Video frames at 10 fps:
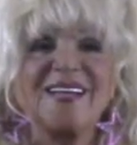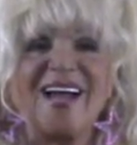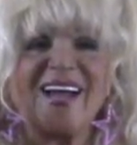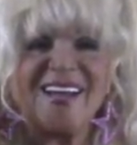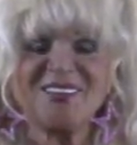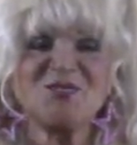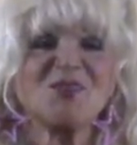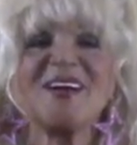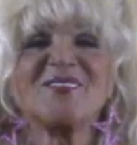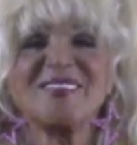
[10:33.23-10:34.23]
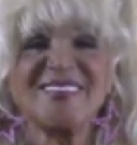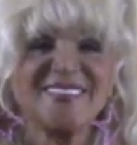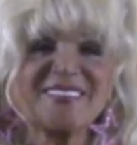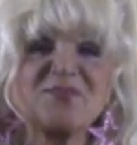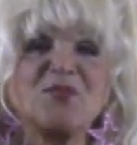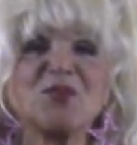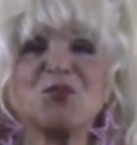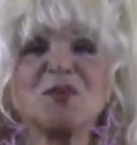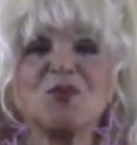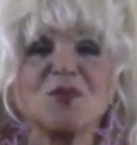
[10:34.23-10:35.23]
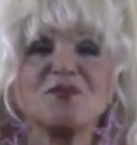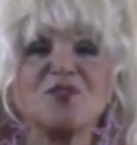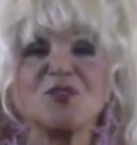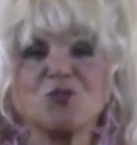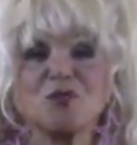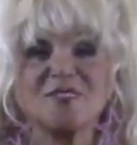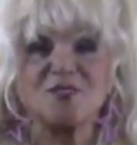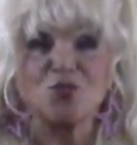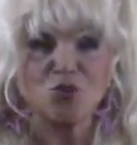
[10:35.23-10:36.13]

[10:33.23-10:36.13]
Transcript: Aquarius, Mercury going frontwards in your